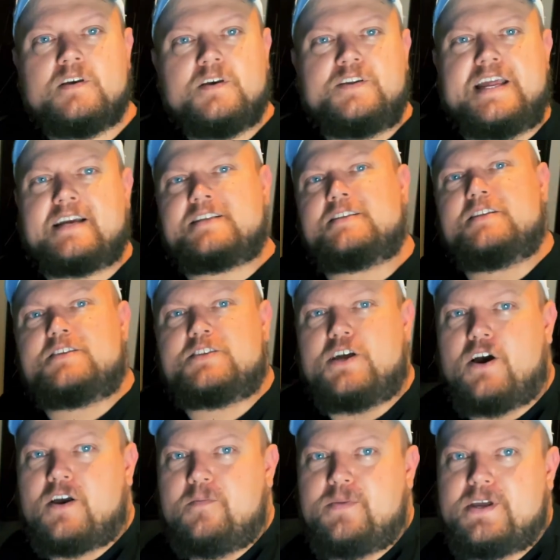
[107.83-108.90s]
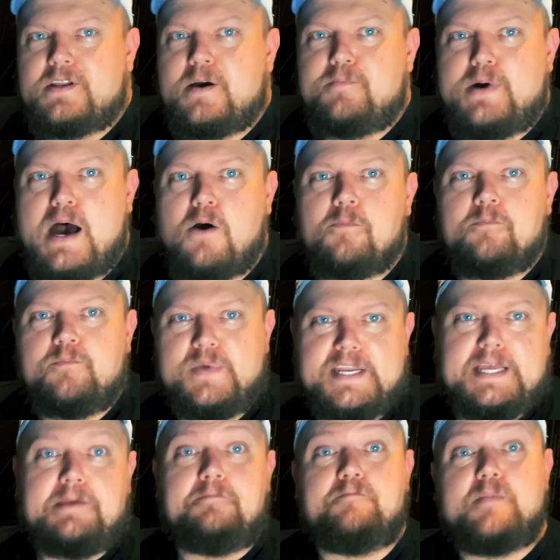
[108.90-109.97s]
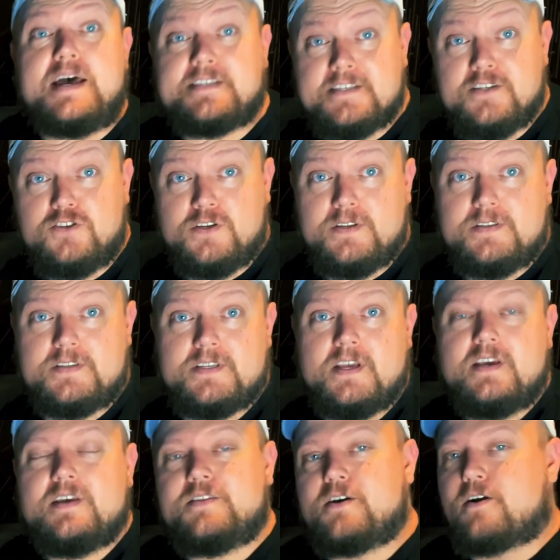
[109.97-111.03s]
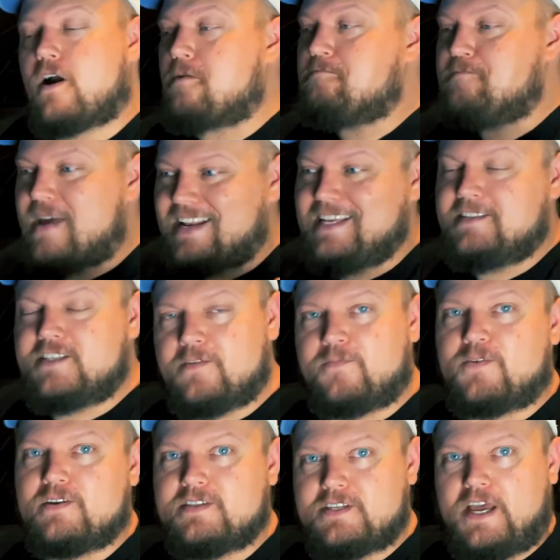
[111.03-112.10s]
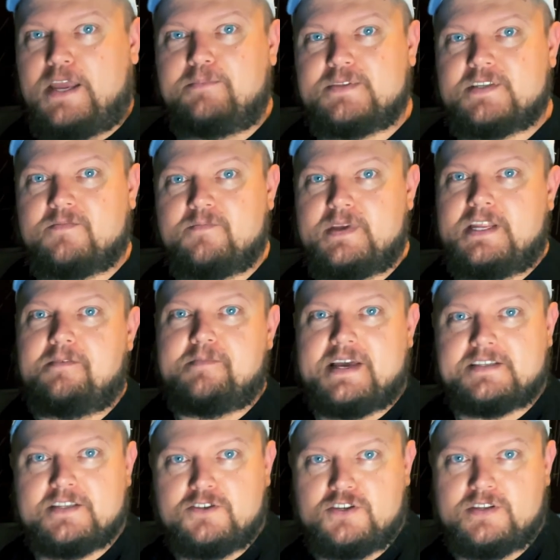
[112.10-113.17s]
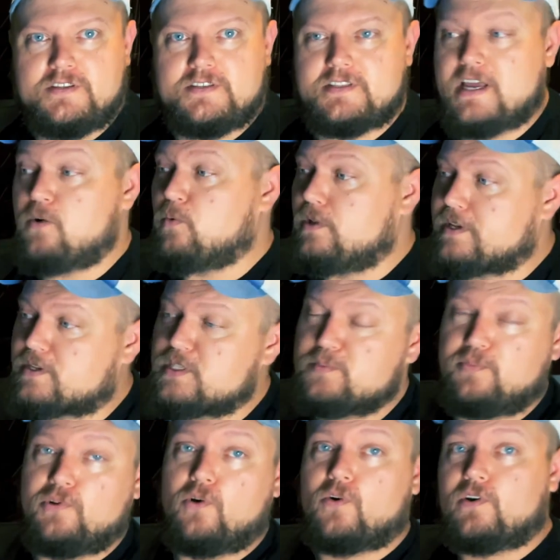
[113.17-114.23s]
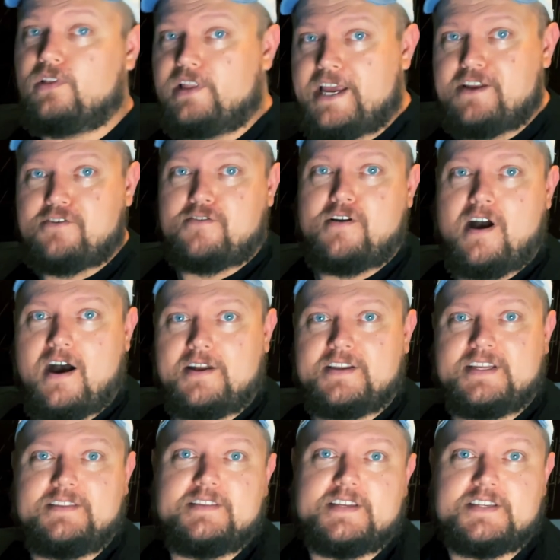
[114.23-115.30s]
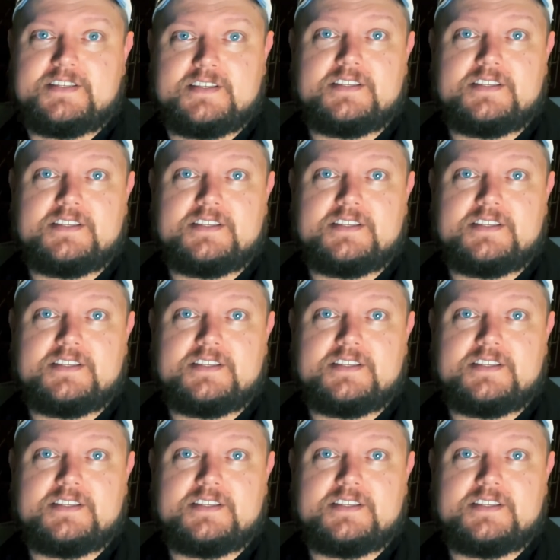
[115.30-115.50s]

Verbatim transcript: Next, let's talk a bit about MIDI messages. There are many different types of MIDI messages that we'll explore later on in this